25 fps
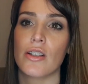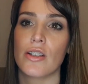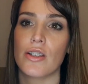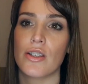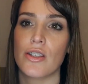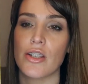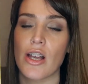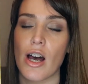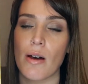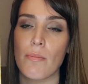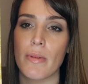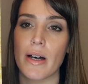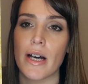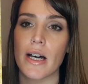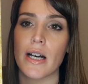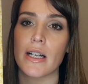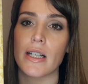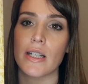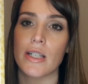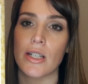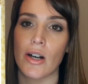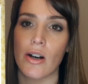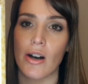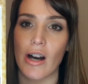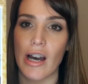
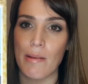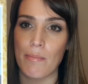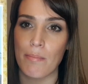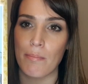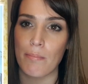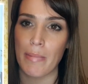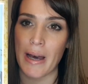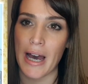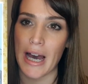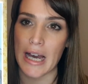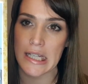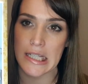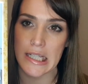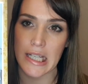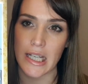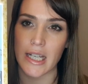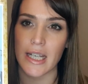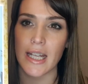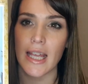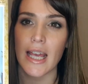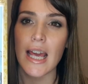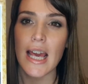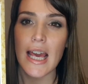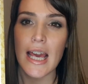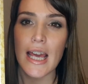summertime
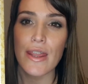pattern.